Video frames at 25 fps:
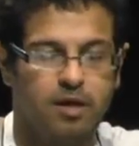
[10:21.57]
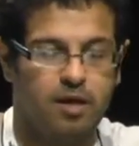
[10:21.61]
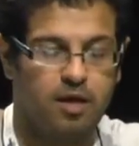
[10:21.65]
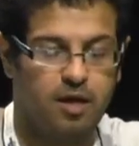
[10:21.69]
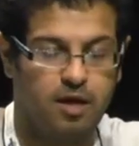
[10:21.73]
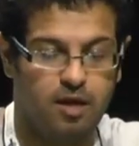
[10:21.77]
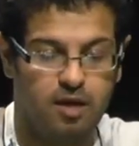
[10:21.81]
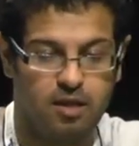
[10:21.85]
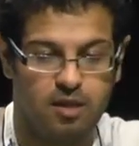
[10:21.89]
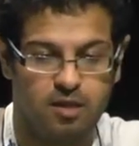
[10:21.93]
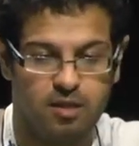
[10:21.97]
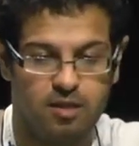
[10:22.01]

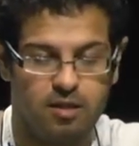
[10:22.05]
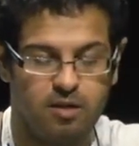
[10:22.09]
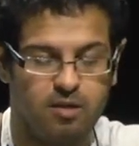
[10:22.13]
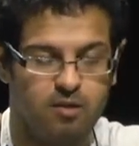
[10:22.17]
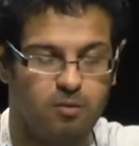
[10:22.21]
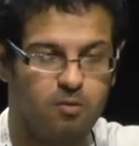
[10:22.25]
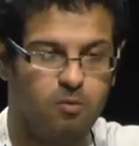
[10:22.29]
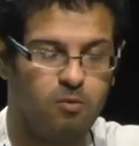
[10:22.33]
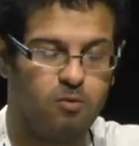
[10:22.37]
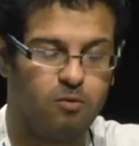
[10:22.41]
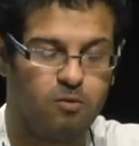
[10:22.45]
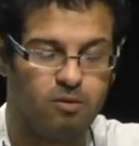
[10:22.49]
and uh,
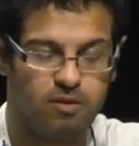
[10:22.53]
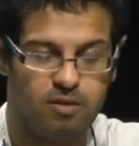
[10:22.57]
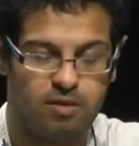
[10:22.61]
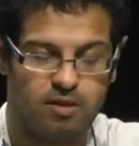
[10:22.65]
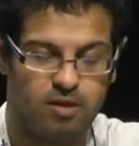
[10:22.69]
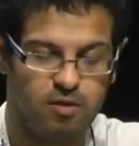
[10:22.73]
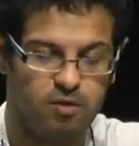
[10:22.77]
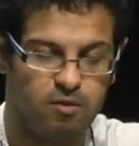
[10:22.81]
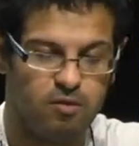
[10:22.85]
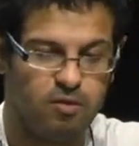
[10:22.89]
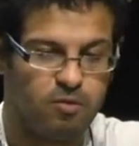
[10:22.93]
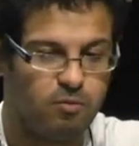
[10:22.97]
all the
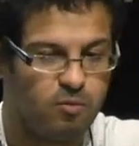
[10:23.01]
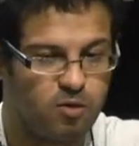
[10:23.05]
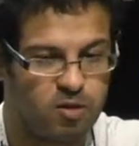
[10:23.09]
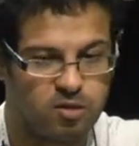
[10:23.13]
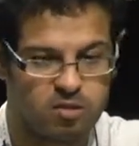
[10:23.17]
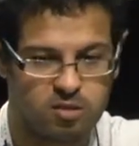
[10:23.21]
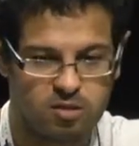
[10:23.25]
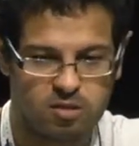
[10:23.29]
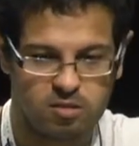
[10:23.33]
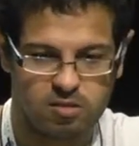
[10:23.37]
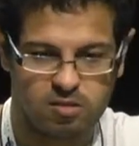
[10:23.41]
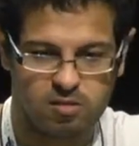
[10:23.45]
other
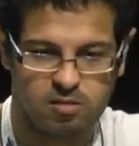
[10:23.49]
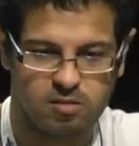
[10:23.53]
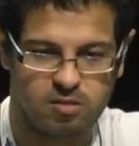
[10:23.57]
ones.